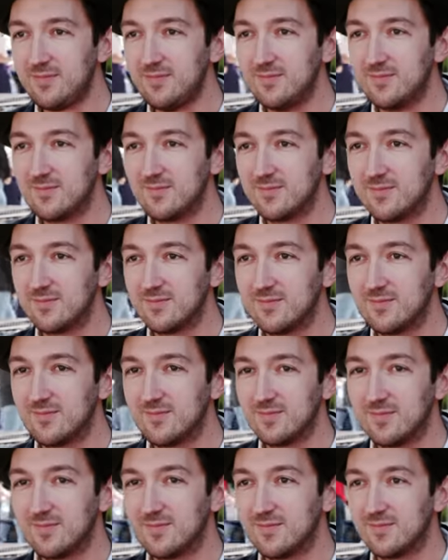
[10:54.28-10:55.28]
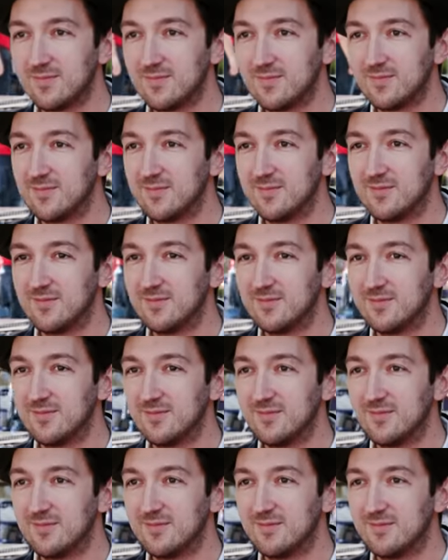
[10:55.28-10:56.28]

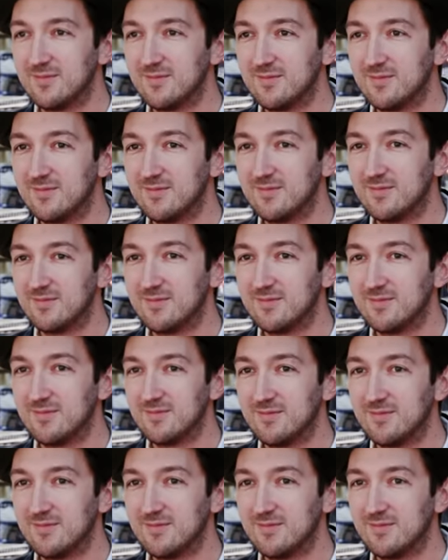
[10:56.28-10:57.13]
The person shown says nothing.